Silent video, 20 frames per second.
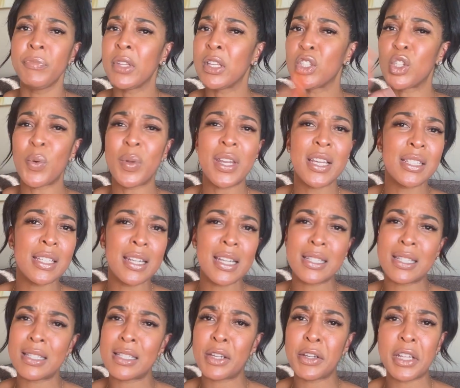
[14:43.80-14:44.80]
So it doesn't
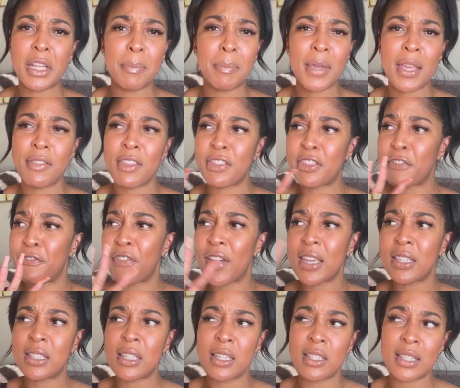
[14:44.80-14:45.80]
necessarily mean that the
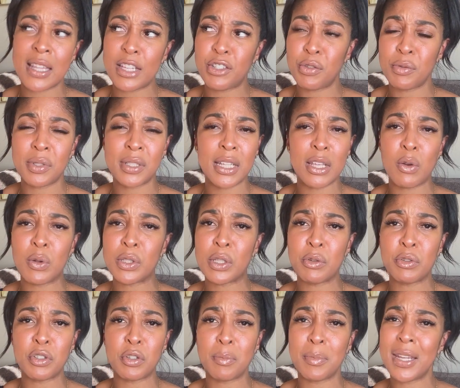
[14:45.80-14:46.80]
faces that you see on
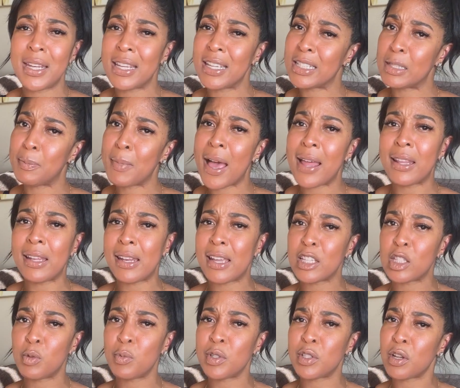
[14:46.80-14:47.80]
social media smiling next
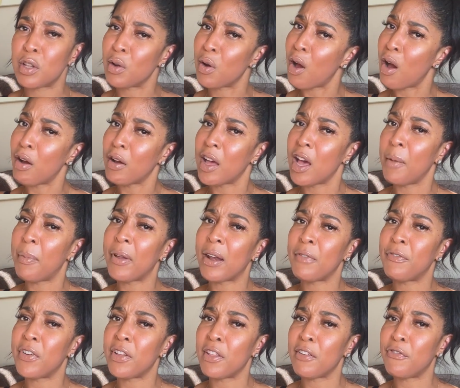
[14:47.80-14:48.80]
to each other, all coupled up
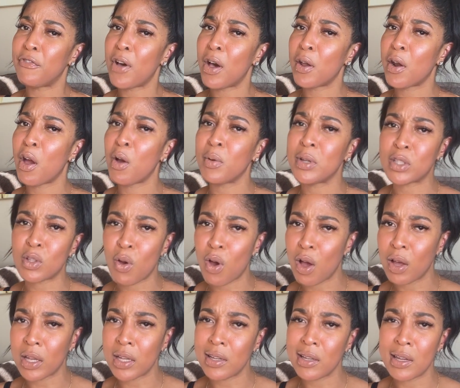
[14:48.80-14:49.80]
for the photo, is
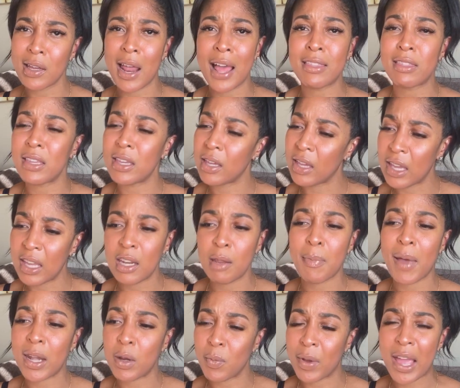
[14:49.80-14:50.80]
all good. I think
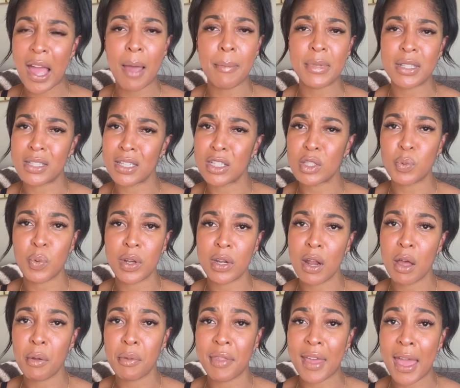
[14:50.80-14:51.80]
anybody with common sense would
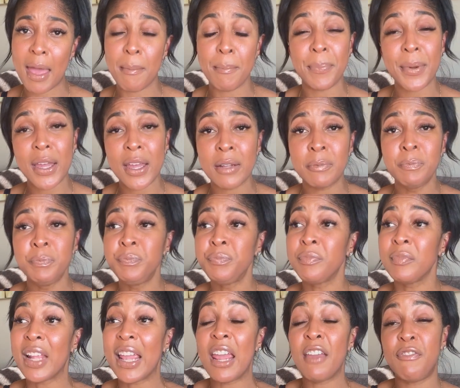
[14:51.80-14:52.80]
know that. But
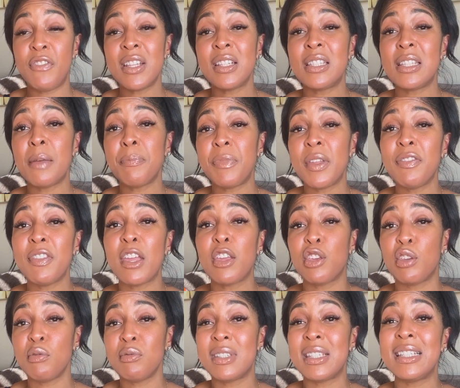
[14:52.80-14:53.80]
if it's something that
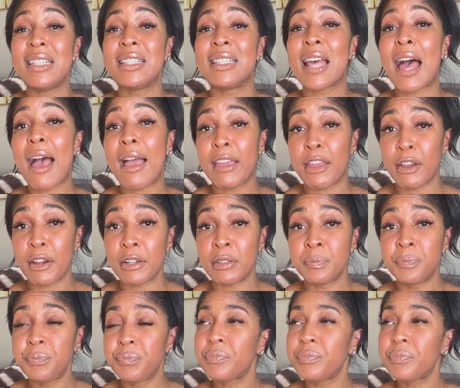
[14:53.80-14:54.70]
you desire,